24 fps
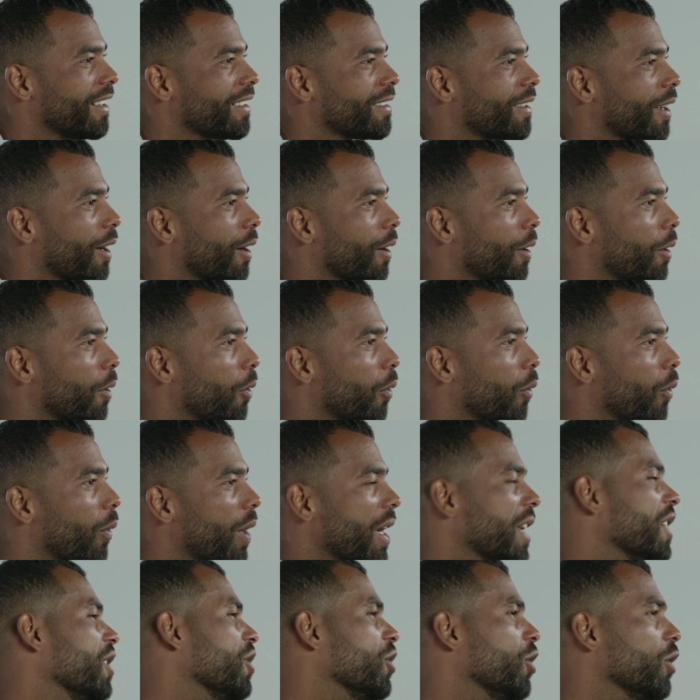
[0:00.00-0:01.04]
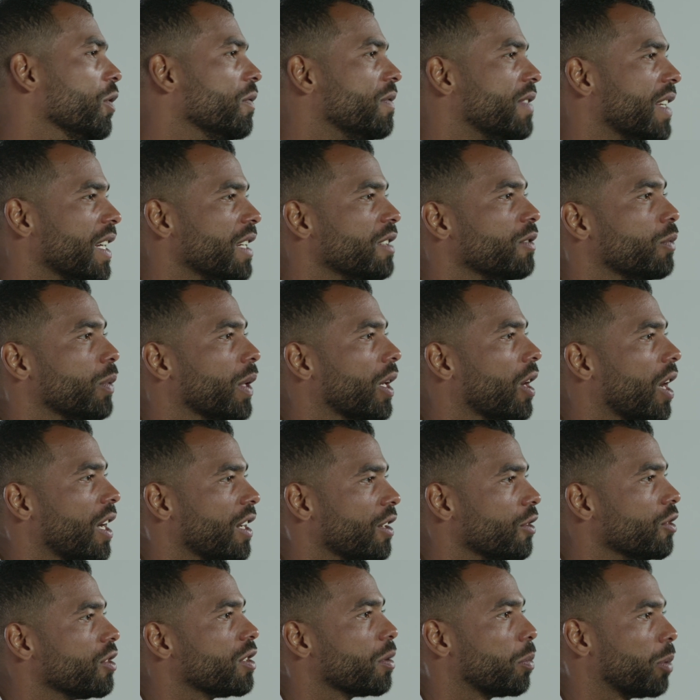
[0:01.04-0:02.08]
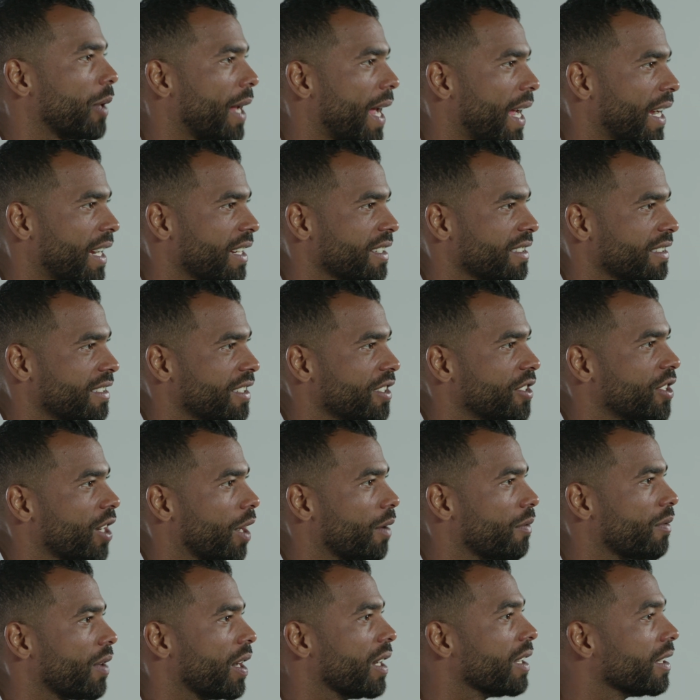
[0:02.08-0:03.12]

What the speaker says: So in the youth teams, we kind of used to play against each other,